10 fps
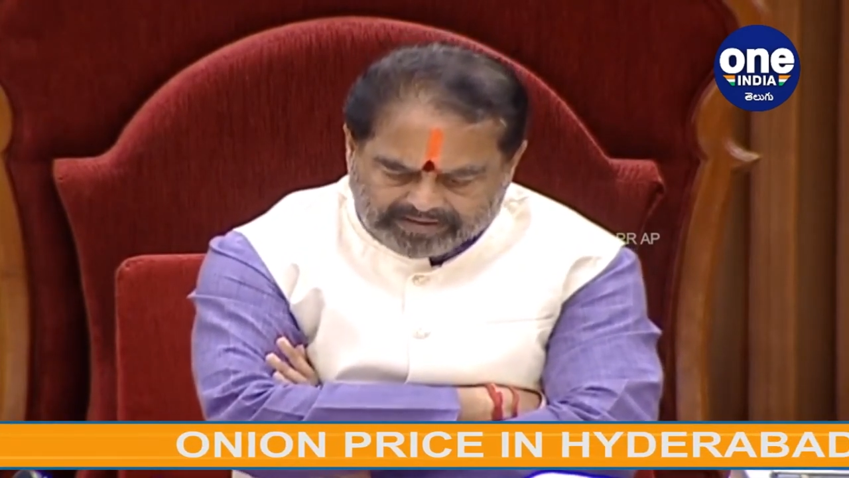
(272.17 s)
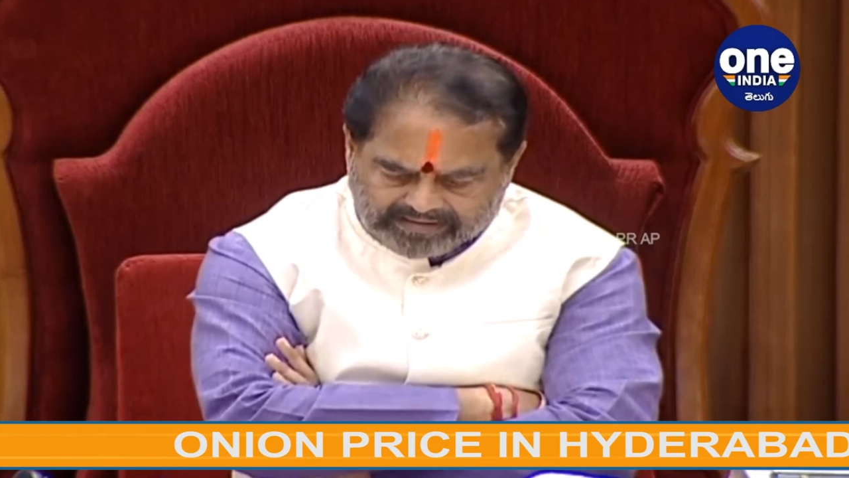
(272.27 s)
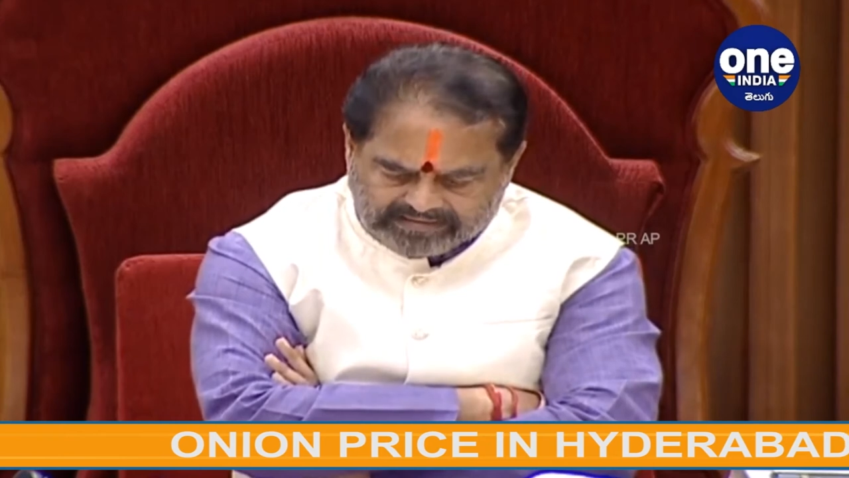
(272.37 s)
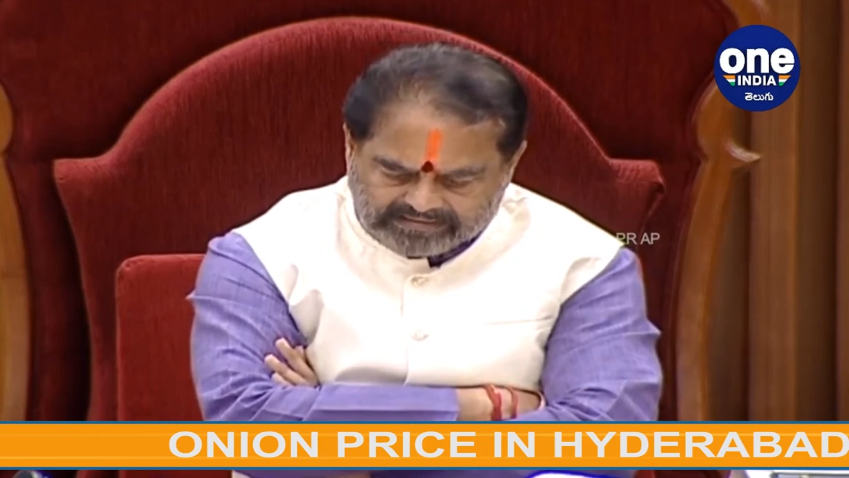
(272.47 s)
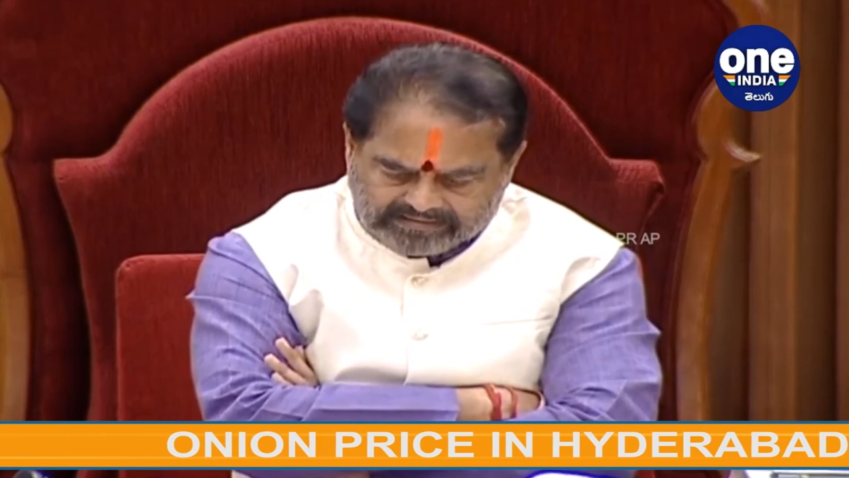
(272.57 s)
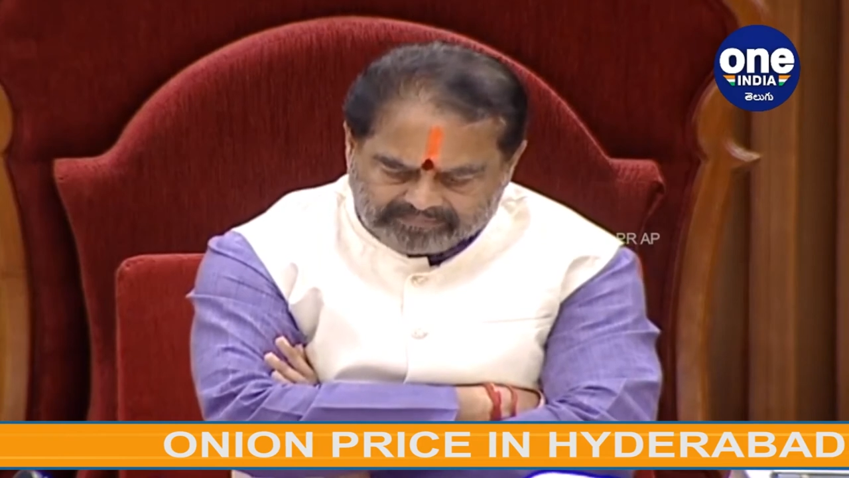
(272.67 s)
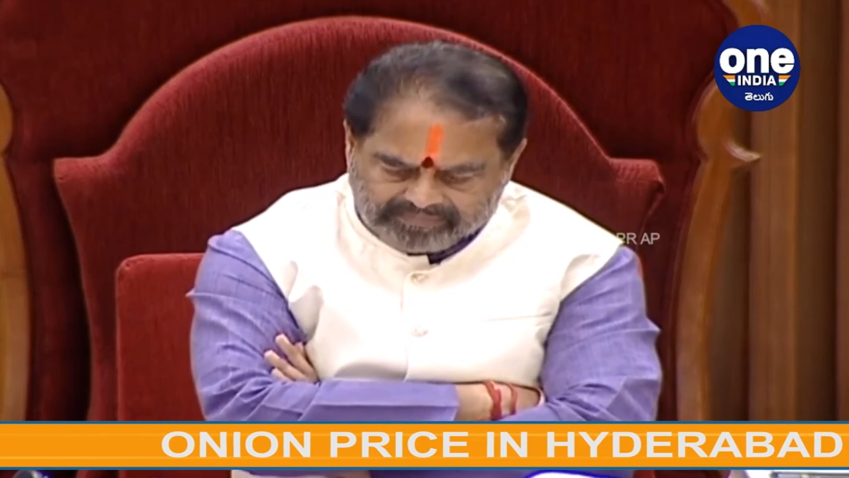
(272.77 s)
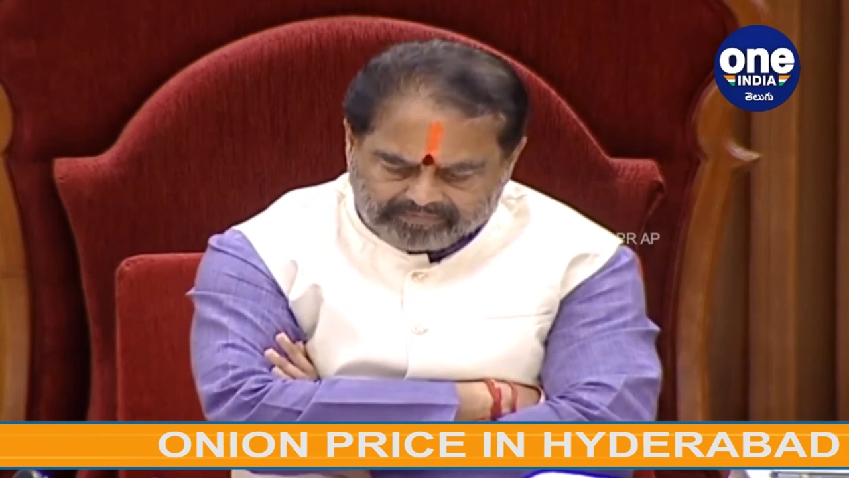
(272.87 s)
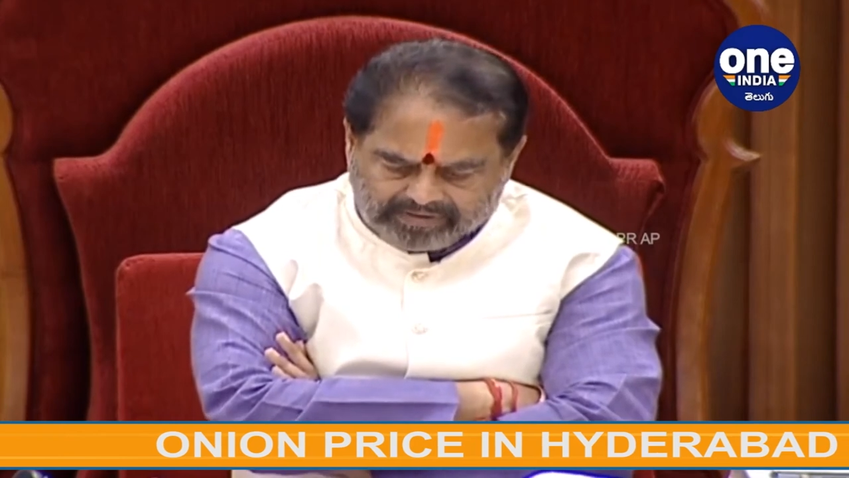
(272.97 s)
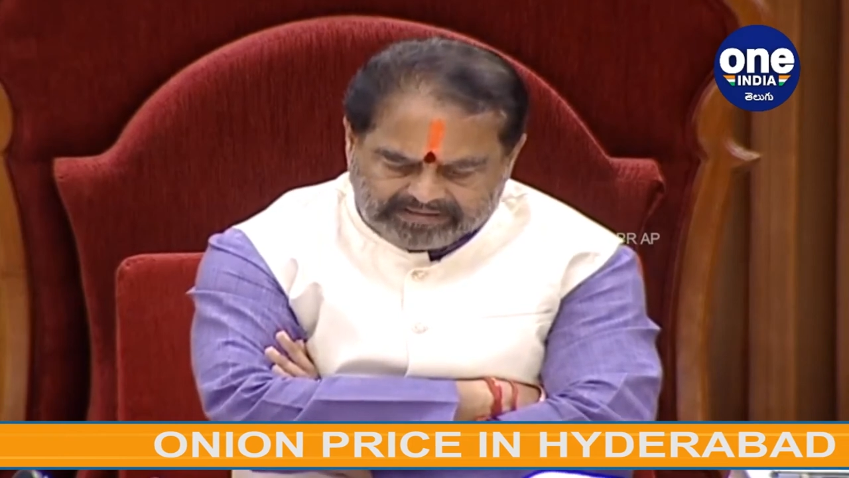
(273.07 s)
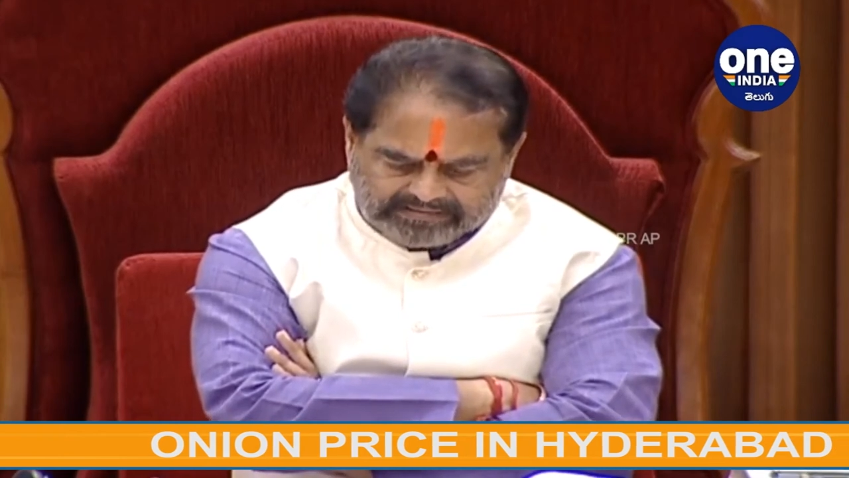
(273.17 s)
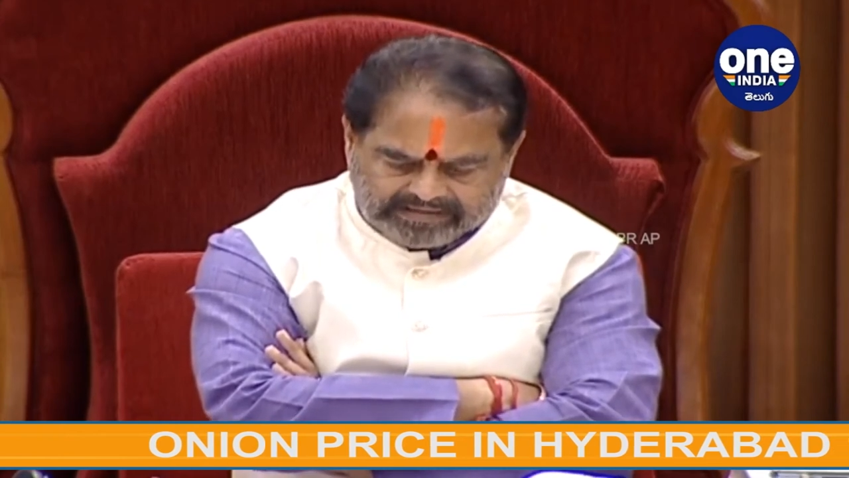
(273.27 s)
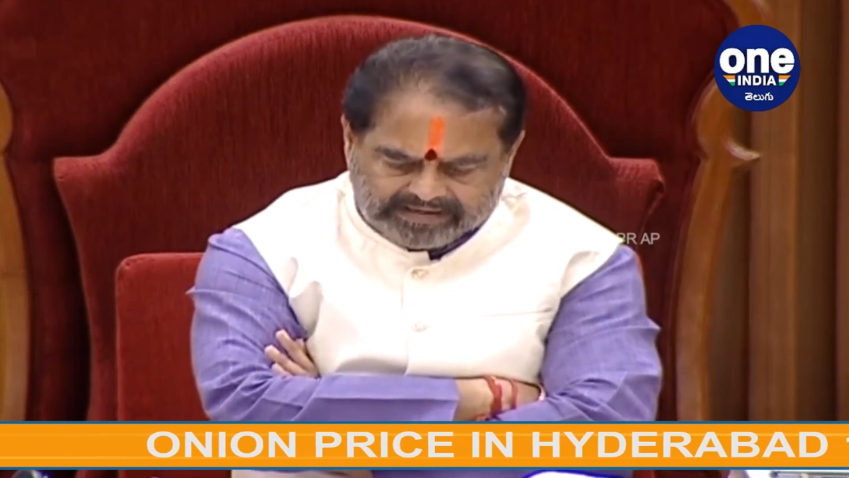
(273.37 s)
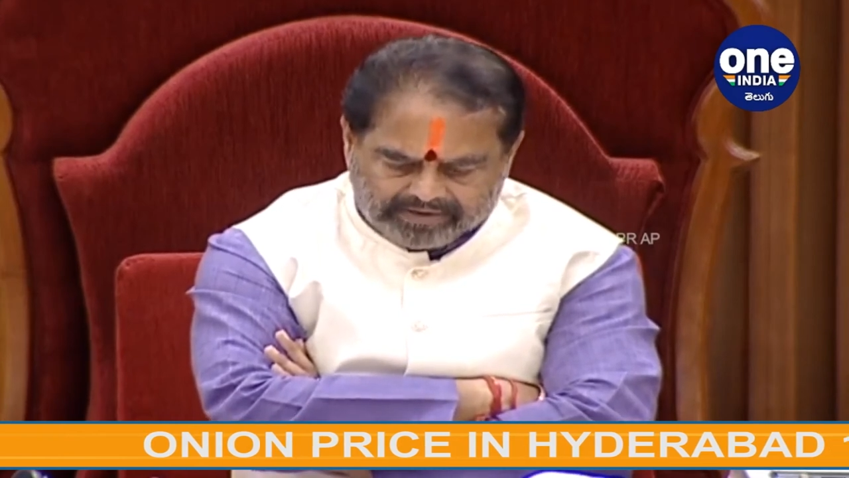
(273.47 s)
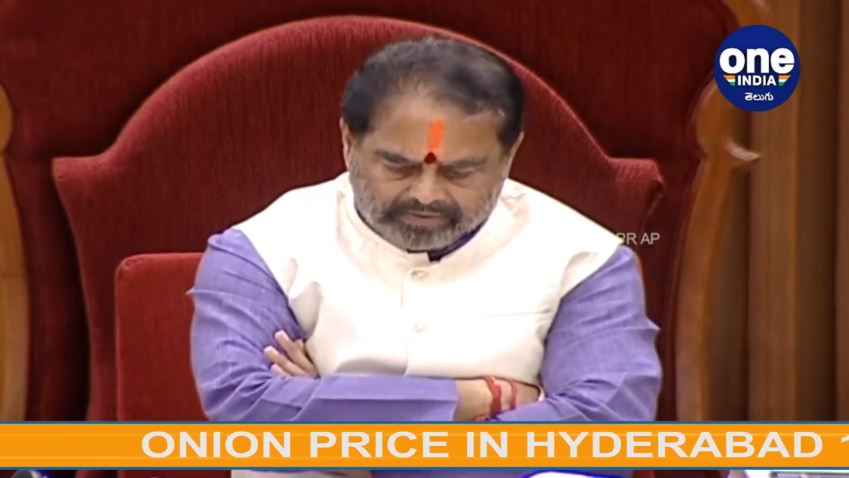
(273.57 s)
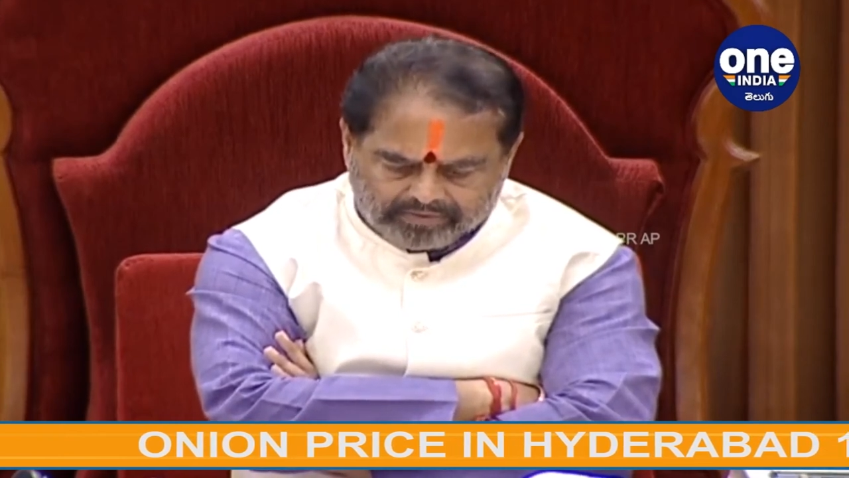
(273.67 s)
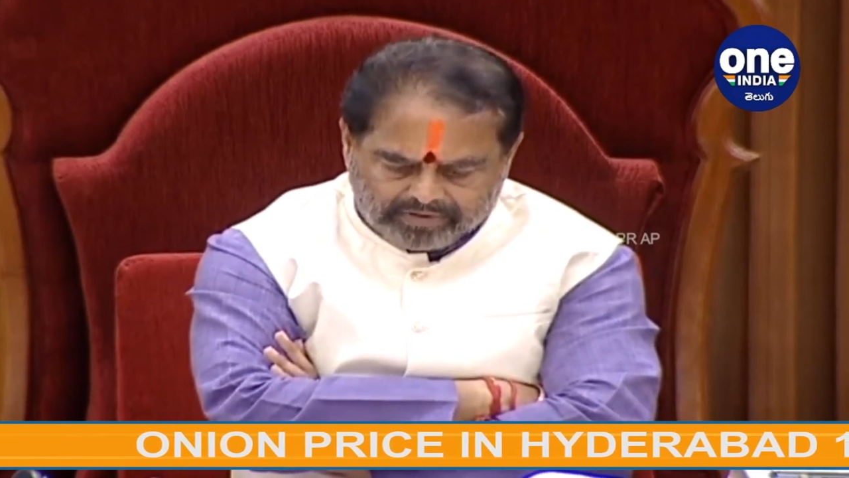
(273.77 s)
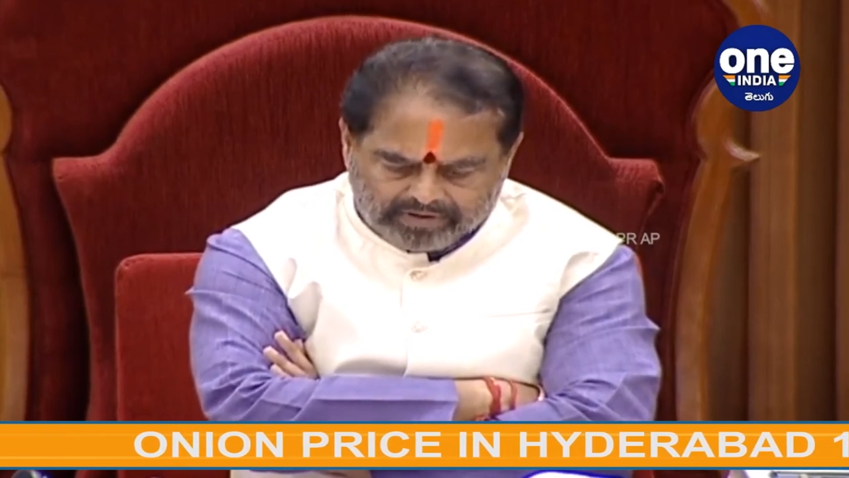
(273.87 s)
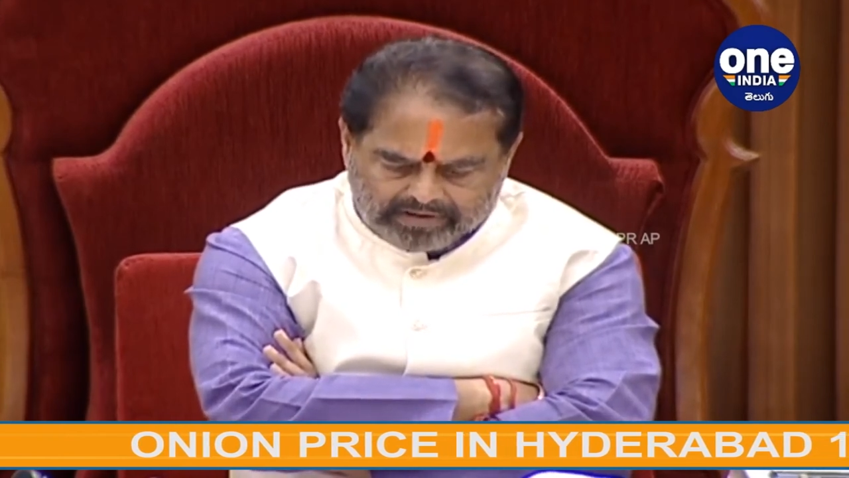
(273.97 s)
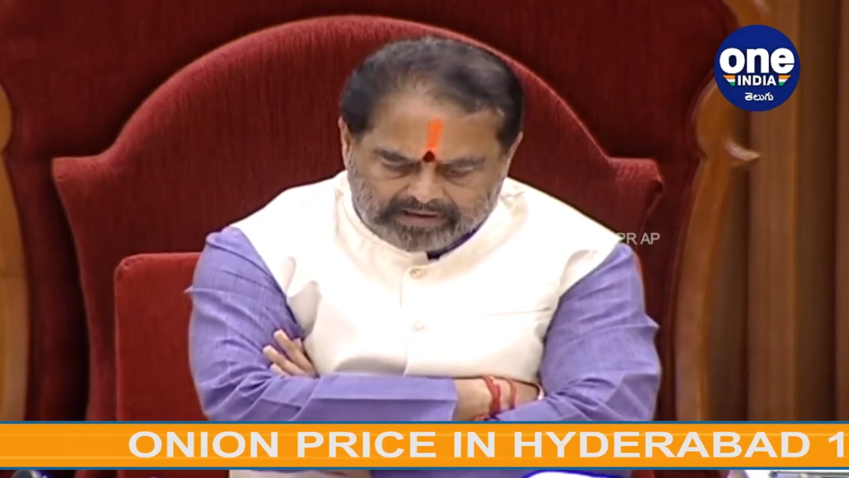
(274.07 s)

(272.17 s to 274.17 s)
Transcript: against, please say no.